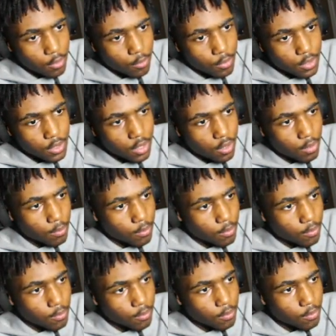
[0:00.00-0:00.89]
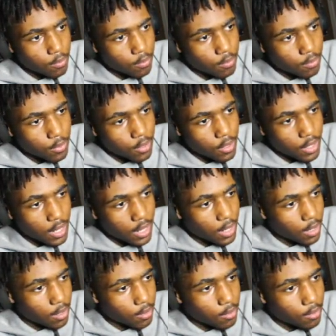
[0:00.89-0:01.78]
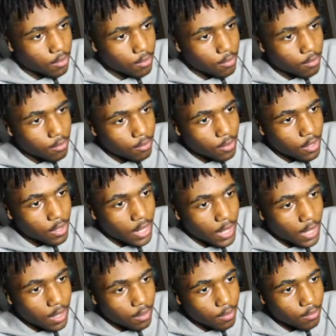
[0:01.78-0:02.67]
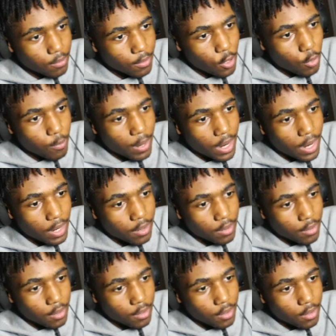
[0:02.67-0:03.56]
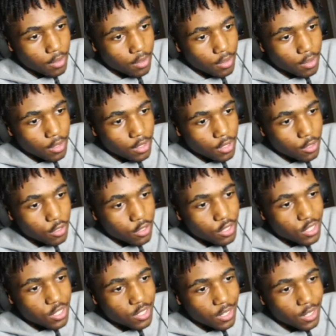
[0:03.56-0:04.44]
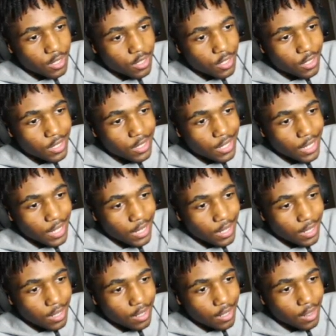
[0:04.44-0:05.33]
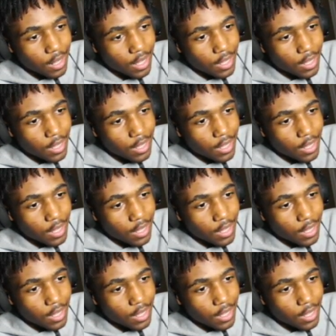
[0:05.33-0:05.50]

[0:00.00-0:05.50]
What's up? You're an idiot. You're an idiot. Go by. You're such an idiot.